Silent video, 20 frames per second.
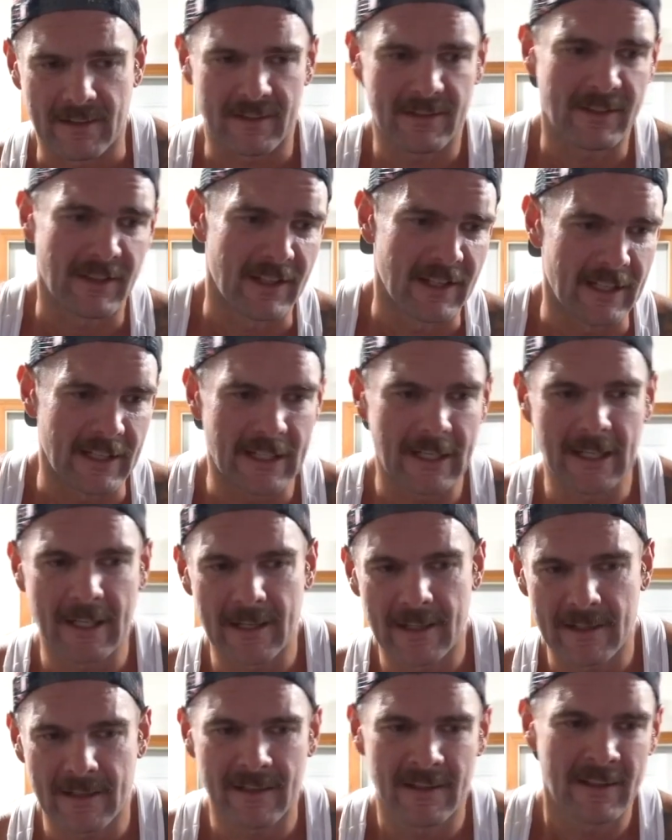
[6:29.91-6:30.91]
It's like,
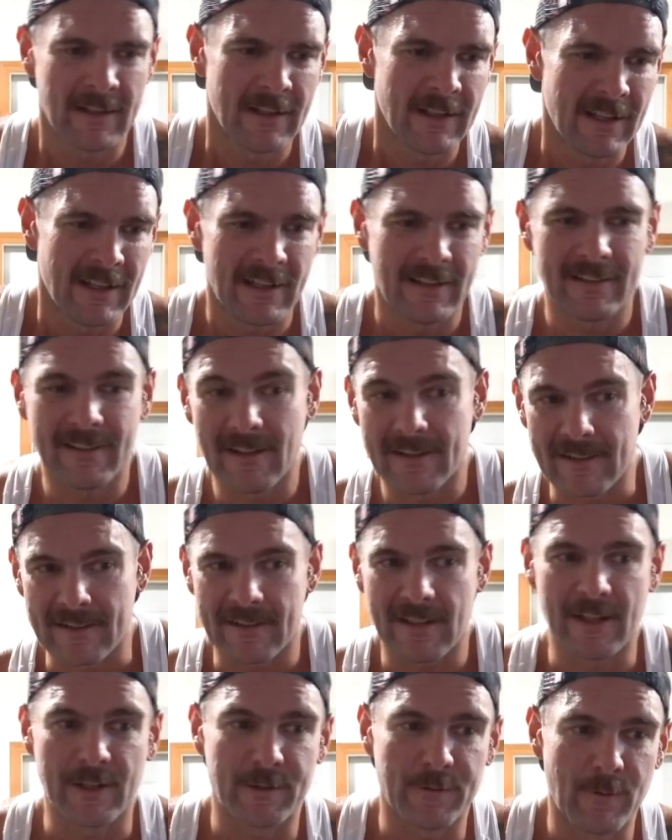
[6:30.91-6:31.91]
it says it
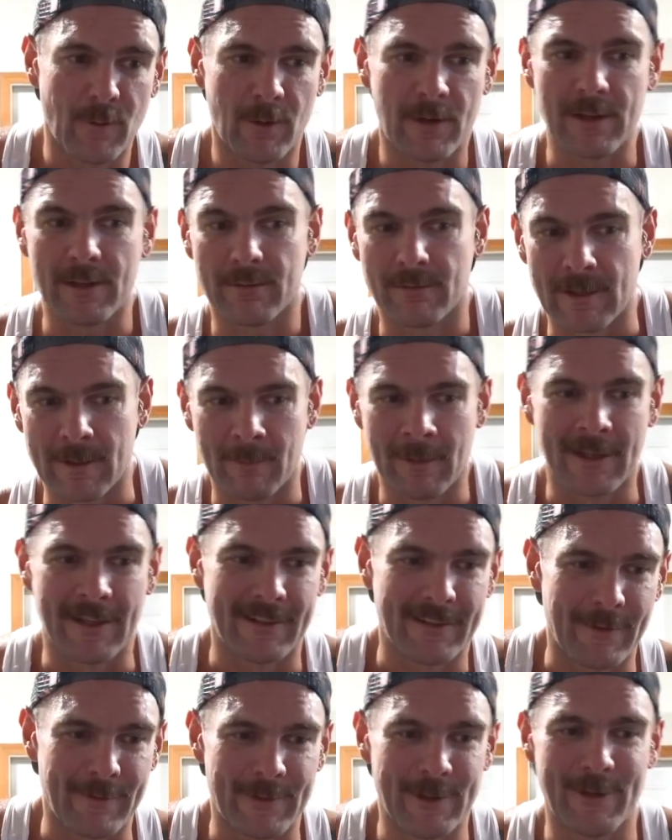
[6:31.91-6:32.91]
takes 43
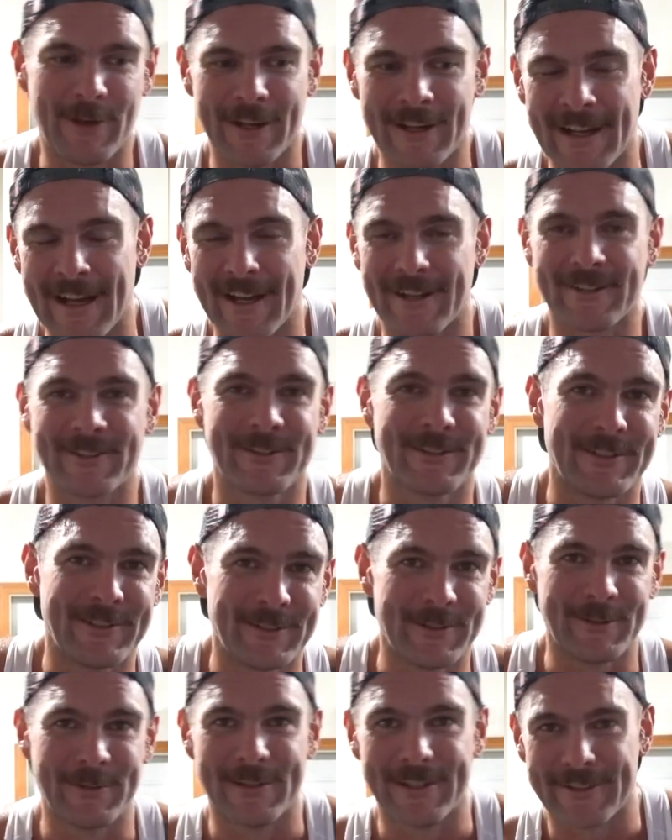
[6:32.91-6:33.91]
minutes if you can actually
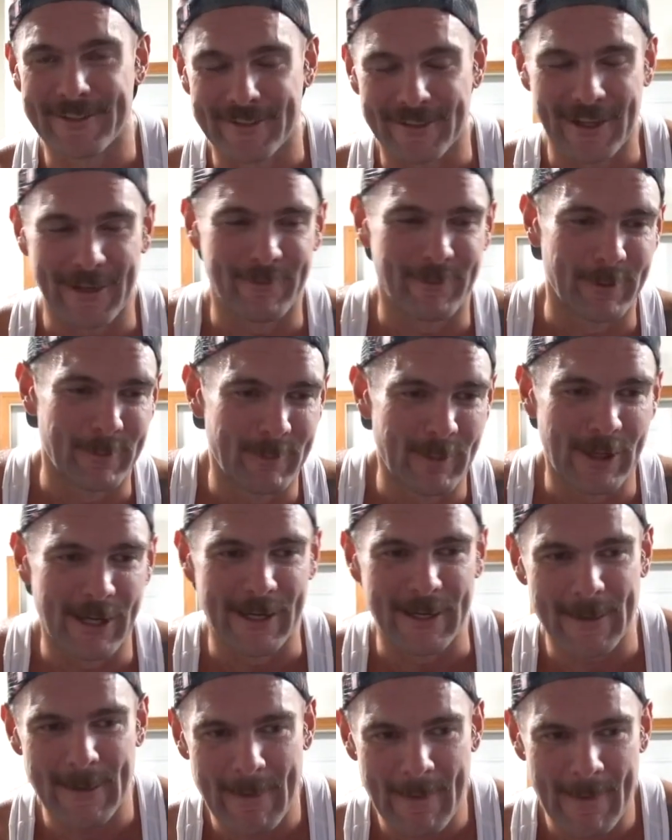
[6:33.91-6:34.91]
do each level, but